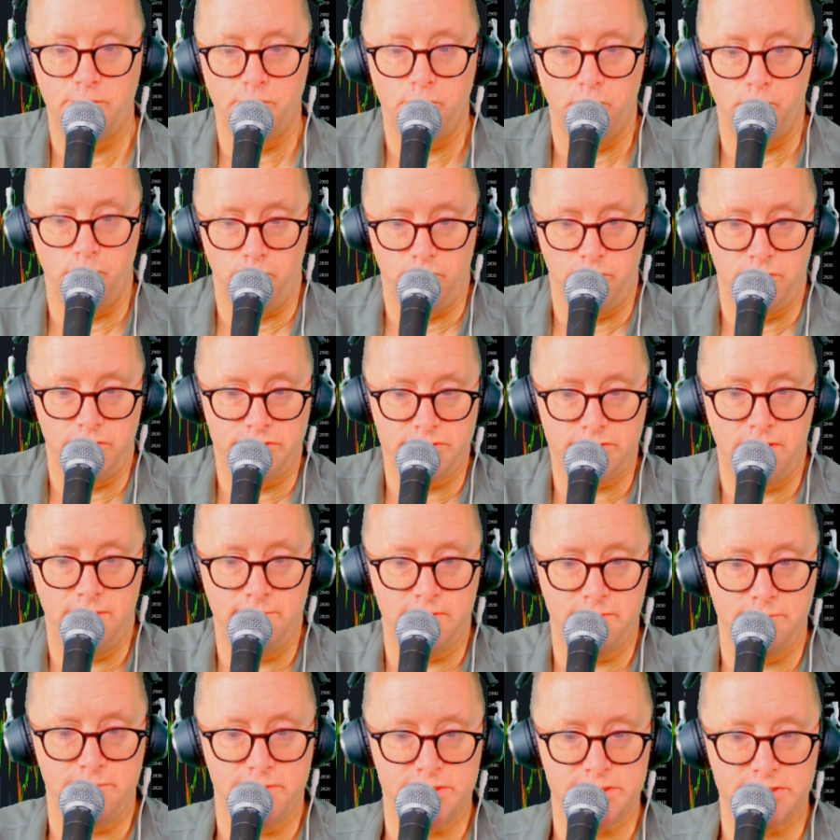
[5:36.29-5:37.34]
the Trump
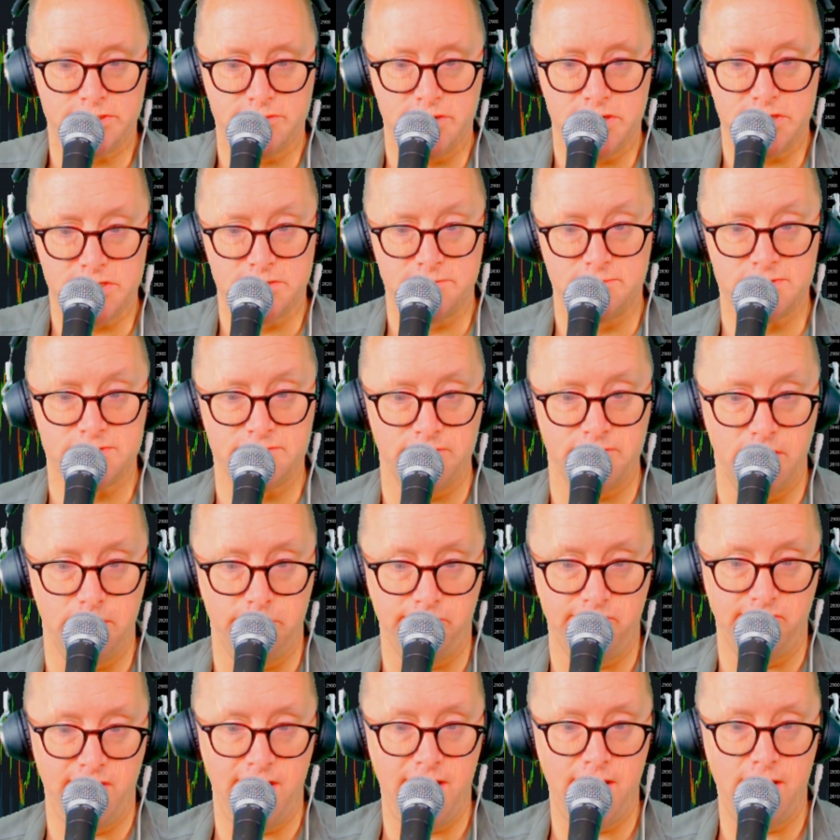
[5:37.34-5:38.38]
administration was very
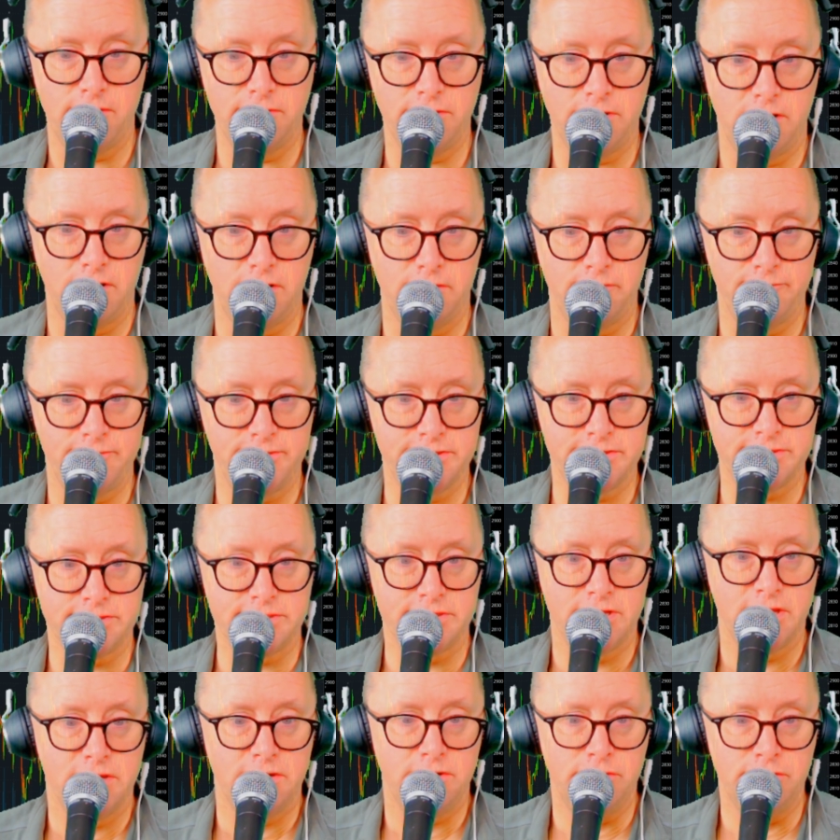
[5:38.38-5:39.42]
proud of this
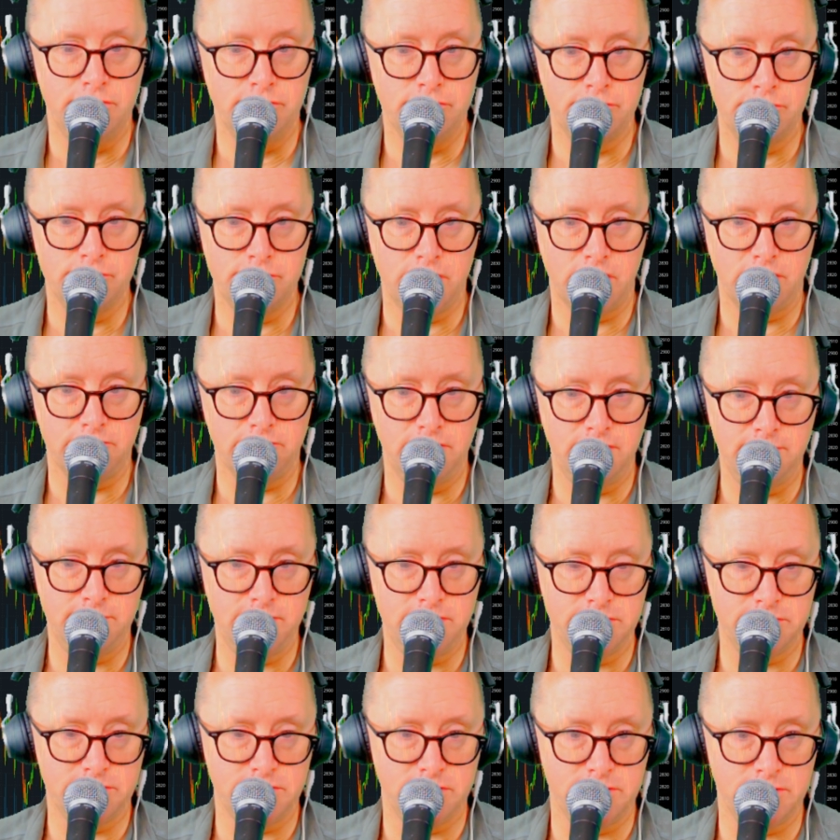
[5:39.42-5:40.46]
new
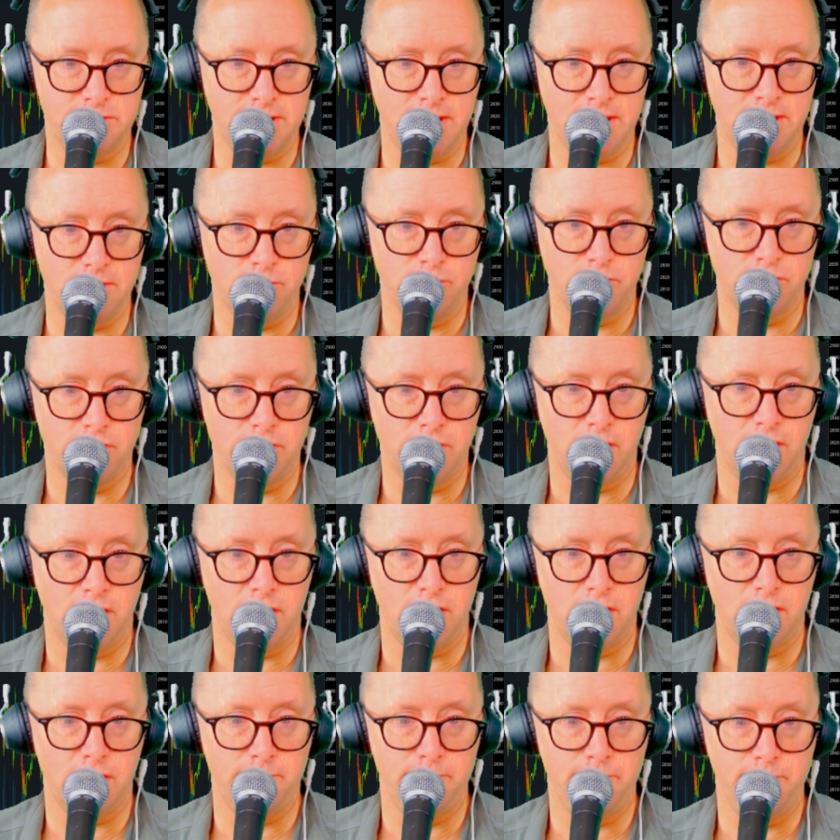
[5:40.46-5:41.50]
agreement that they were
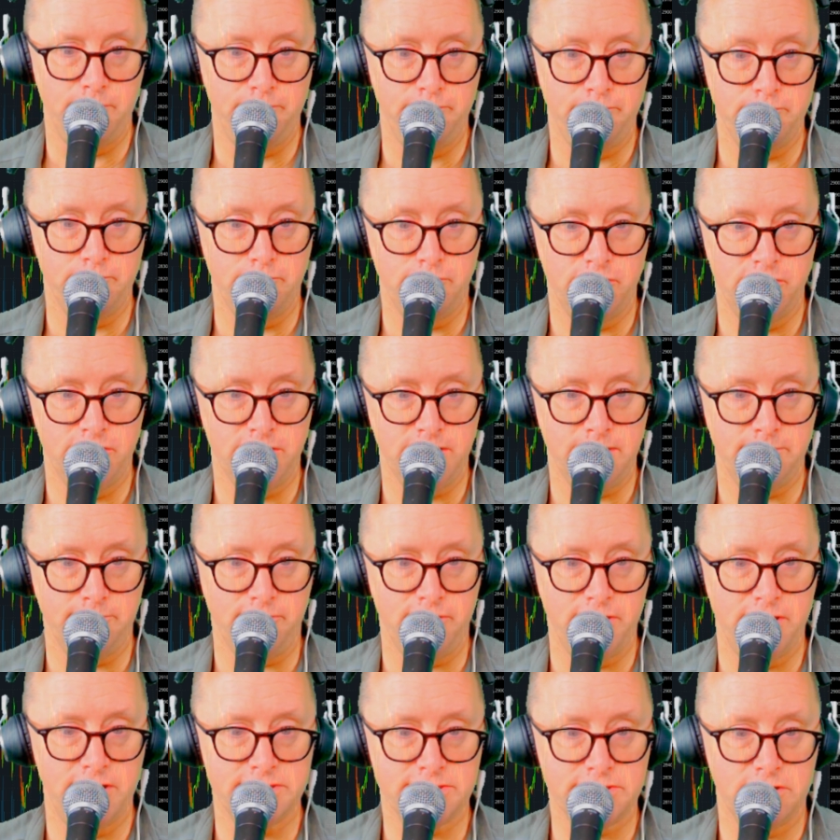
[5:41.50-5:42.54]
putting in
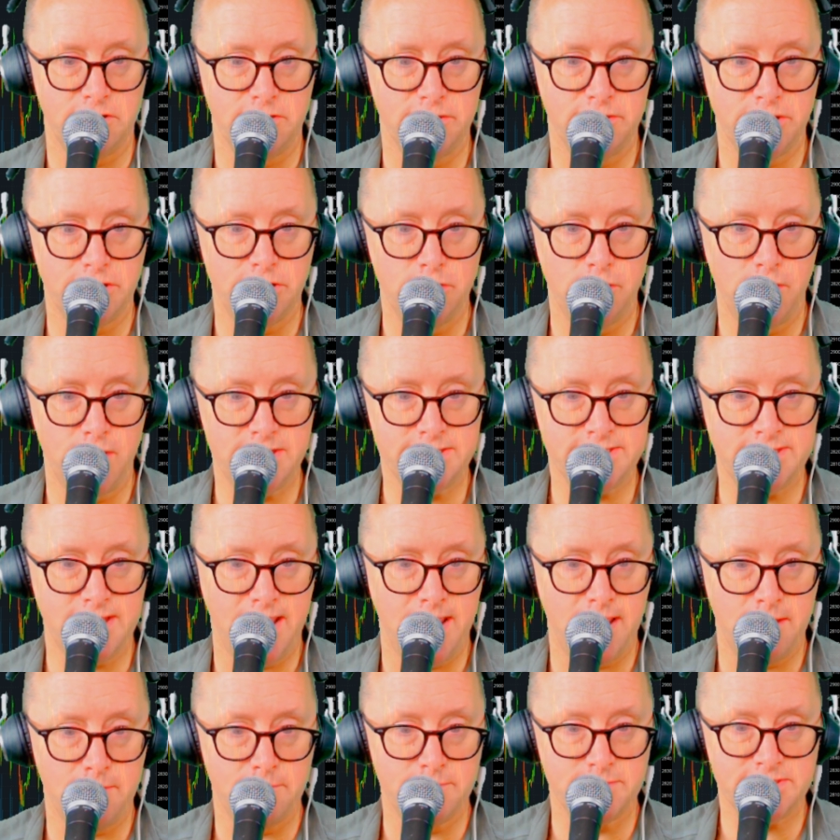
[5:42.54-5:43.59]
place called the
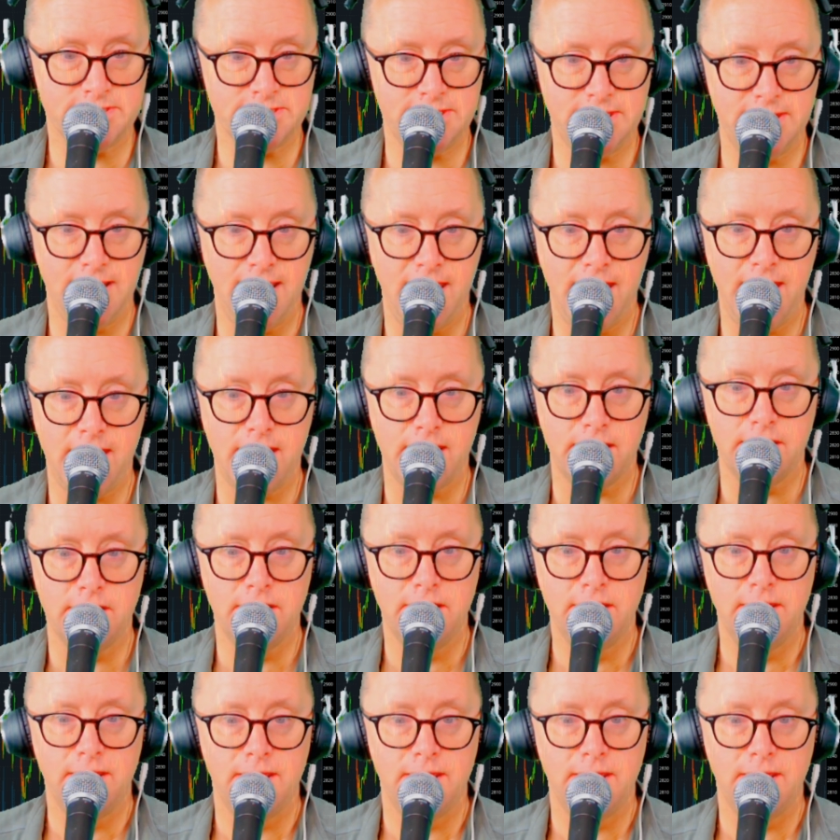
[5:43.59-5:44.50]
USMCA.